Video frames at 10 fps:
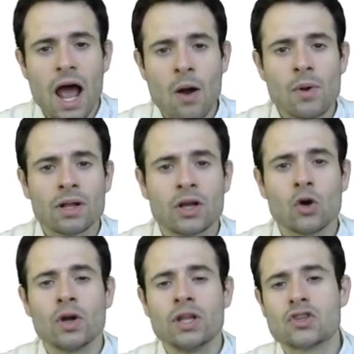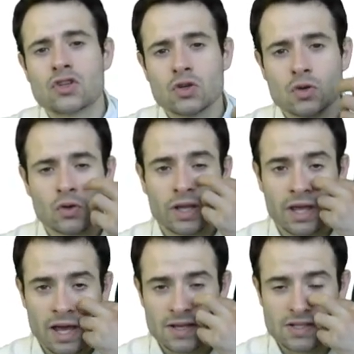I will go into the
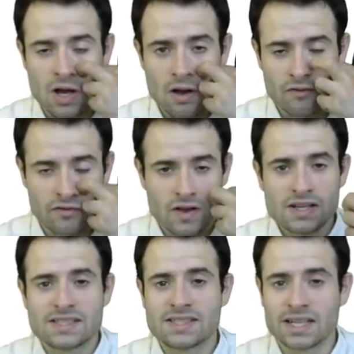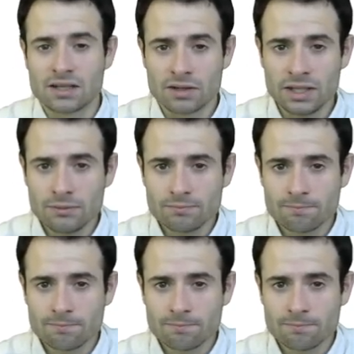case of signaling.